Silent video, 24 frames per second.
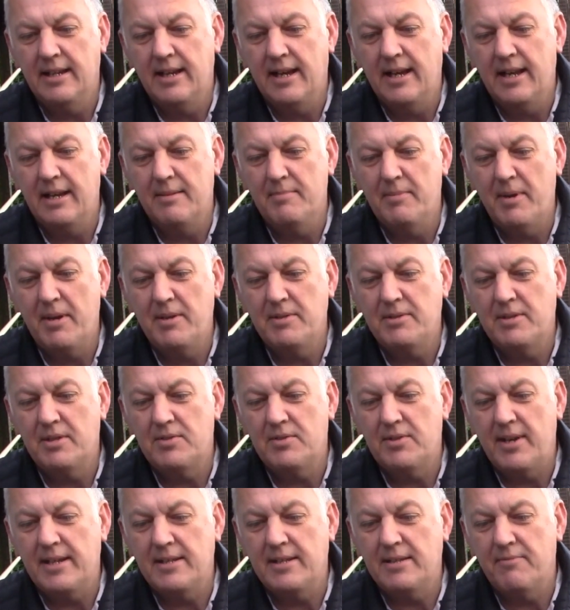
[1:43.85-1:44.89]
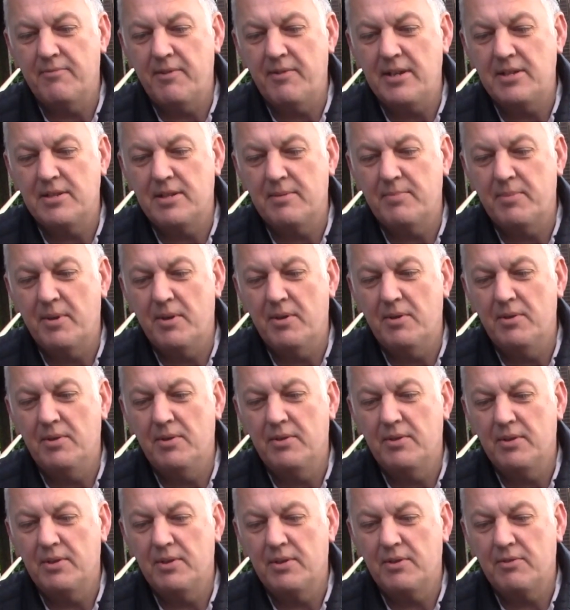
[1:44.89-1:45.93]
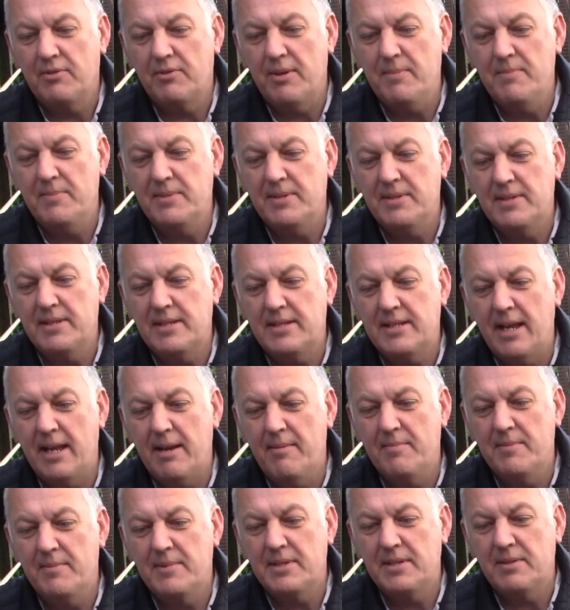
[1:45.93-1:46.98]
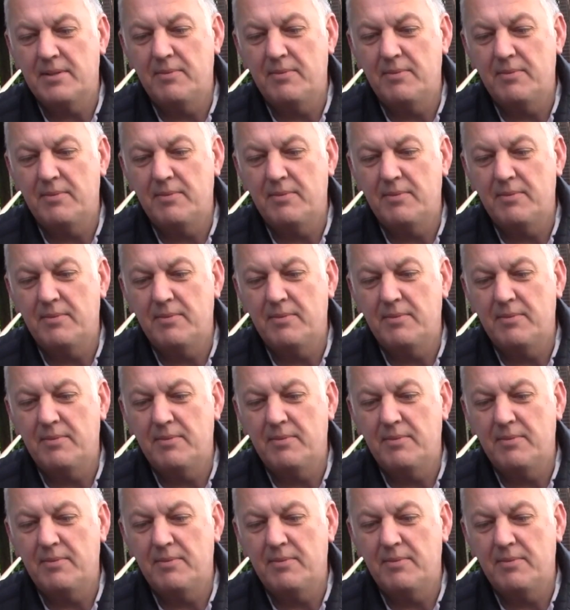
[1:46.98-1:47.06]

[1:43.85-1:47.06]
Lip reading: And the most attractive vegetable, crimson stems